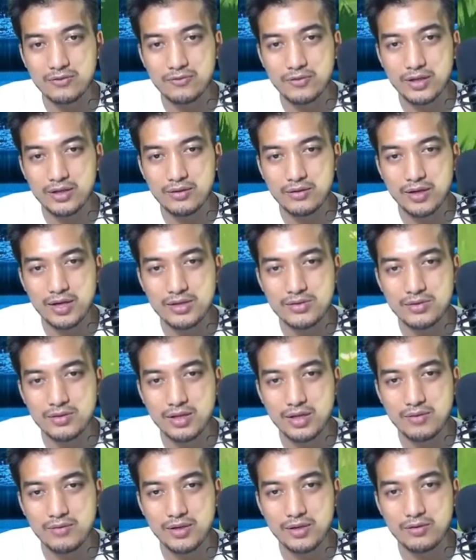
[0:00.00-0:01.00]
with. Okay, so
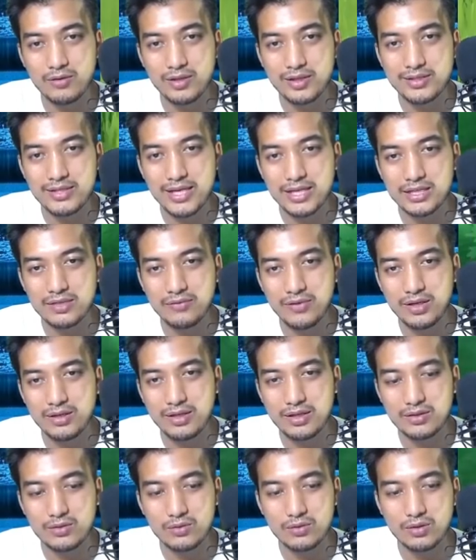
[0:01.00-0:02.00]
there we go. Let's activate
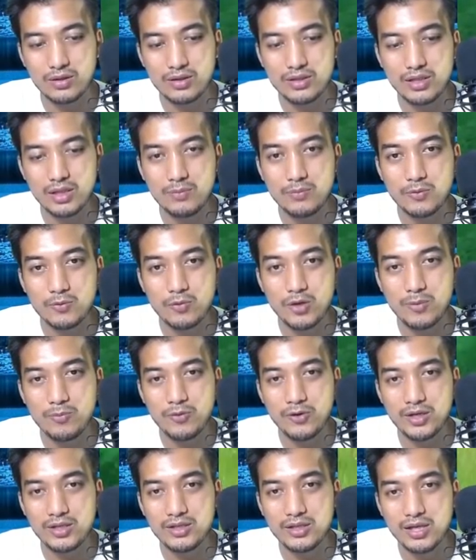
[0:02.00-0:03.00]
that uh, teleport
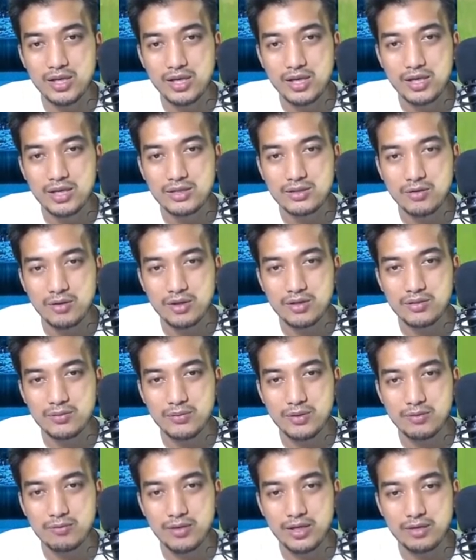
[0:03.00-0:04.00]
waypoint. It's going to
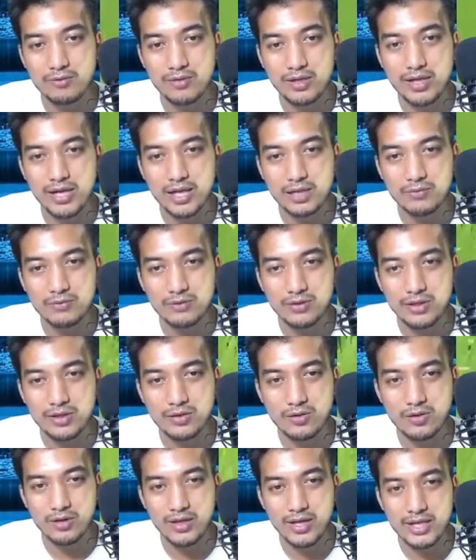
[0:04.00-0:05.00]
be really, really helpful
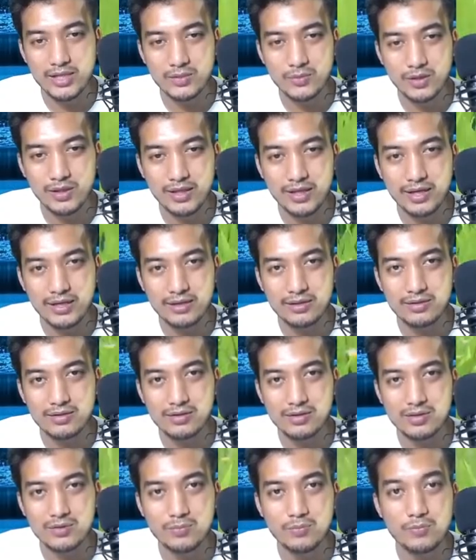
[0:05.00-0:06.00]
later as well. And it
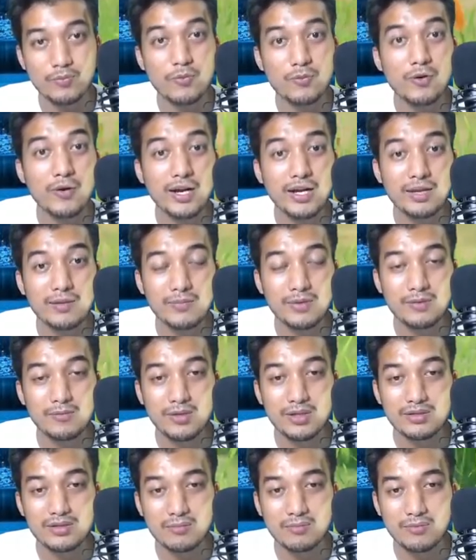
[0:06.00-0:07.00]
just provided me
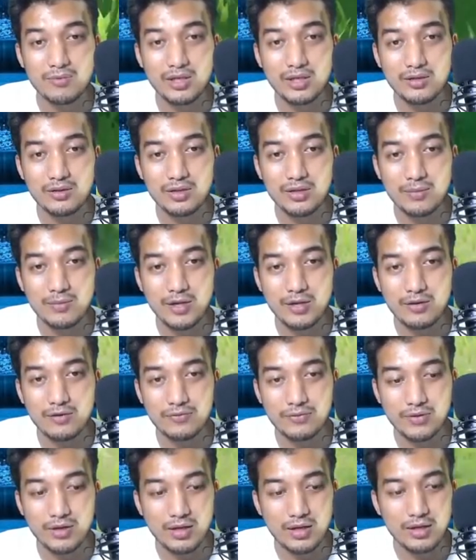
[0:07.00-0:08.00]
with some really good amount
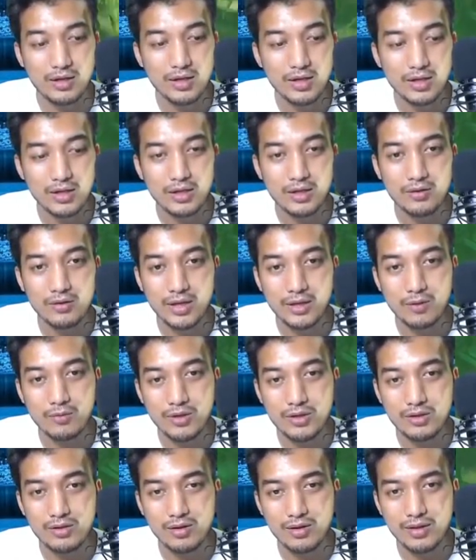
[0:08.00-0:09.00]
of, uh, you know, like,
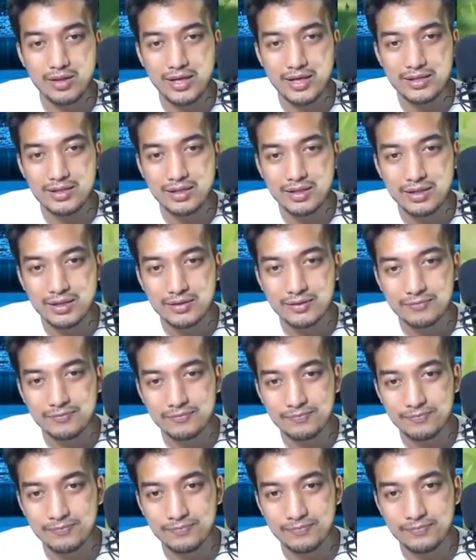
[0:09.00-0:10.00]
what do you call that?
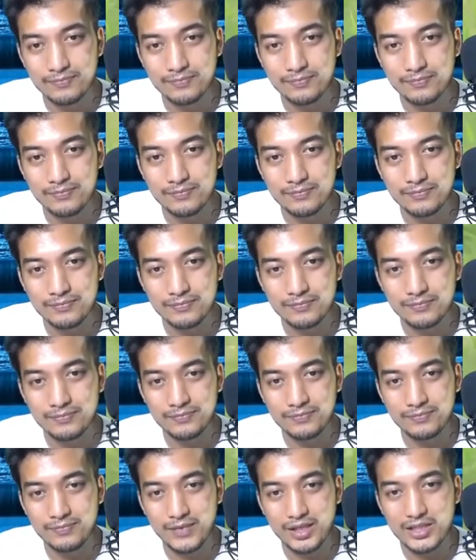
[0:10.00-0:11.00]

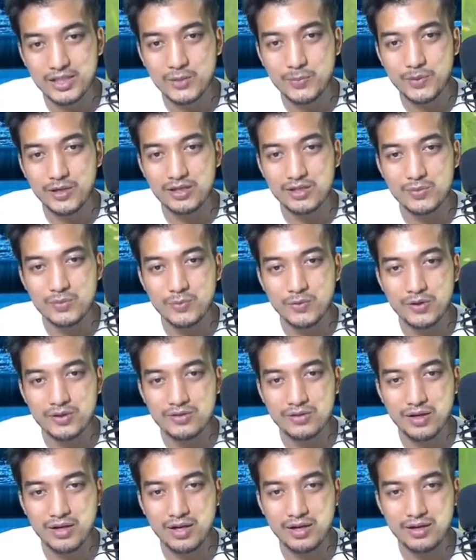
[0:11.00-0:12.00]
Mm, experience
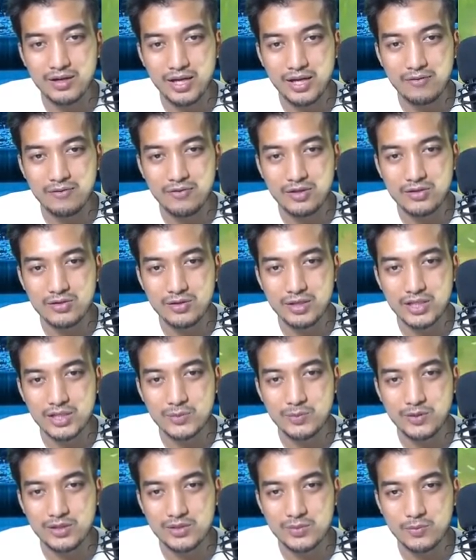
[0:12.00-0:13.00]
points, okay? Adventure
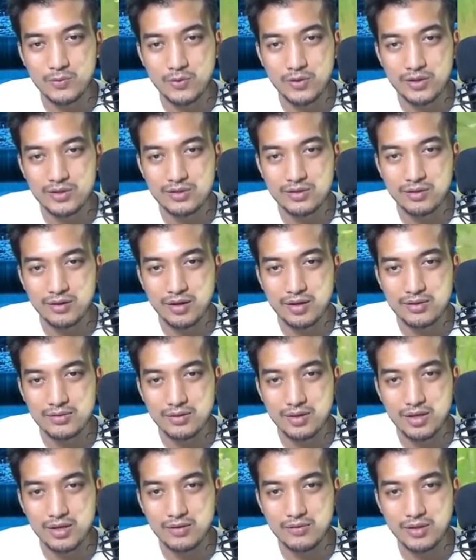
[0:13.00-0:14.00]
experience points. Okay,
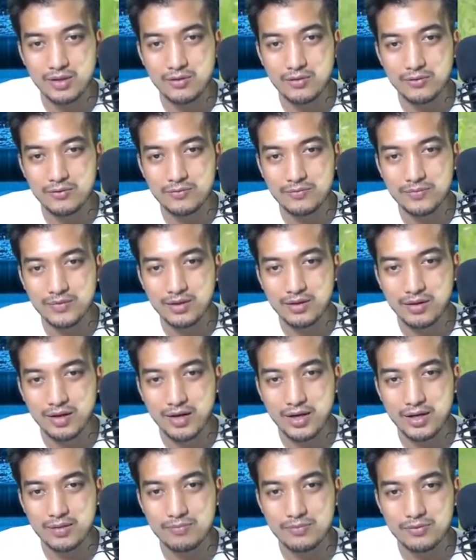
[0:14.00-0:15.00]
so there we go.
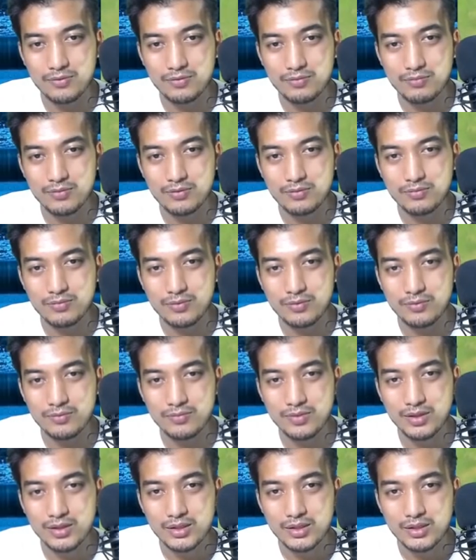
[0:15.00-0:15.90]
Okay, boom, boom, boom.